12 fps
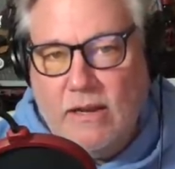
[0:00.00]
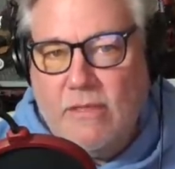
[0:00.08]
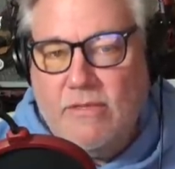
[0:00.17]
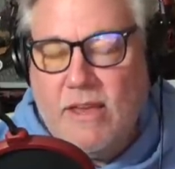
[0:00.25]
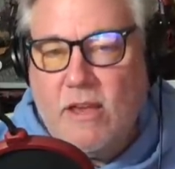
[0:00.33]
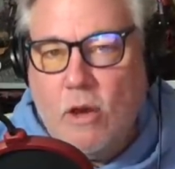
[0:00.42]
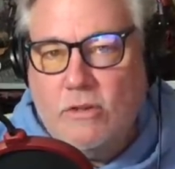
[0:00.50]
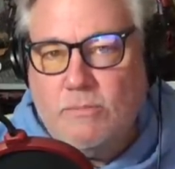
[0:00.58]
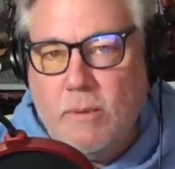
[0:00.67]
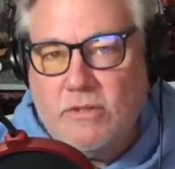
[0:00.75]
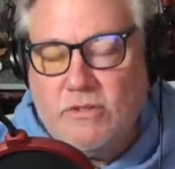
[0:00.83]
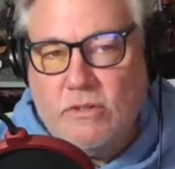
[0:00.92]
I think
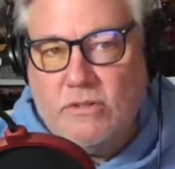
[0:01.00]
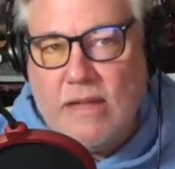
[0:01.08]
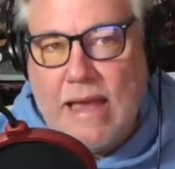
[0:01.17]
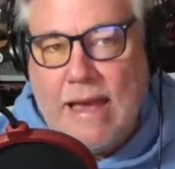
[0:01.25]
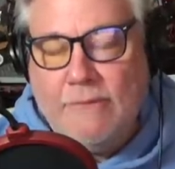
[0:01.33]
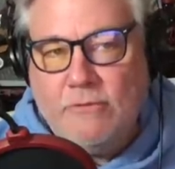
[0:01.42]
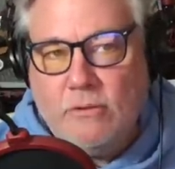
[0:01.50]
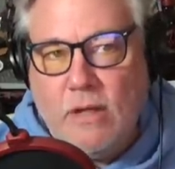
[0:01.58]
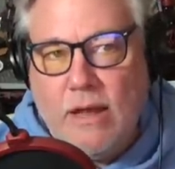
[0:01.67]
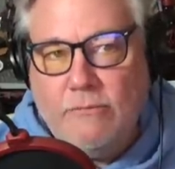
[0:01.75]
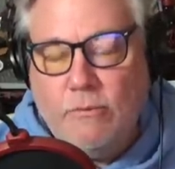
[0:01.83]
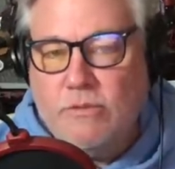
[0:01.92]
Ghostbusters
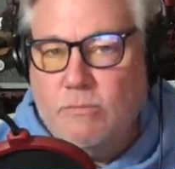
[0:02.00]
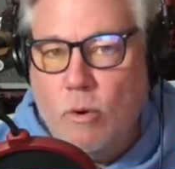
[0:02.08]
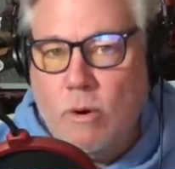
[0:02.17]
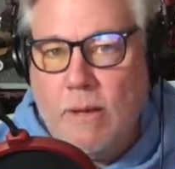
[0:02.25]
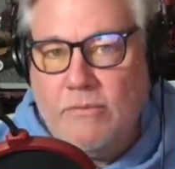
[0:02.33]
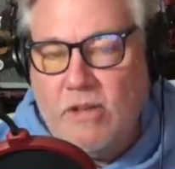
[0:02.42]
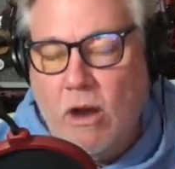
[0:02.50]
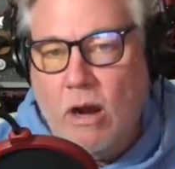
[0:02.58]
Afterlife was more about the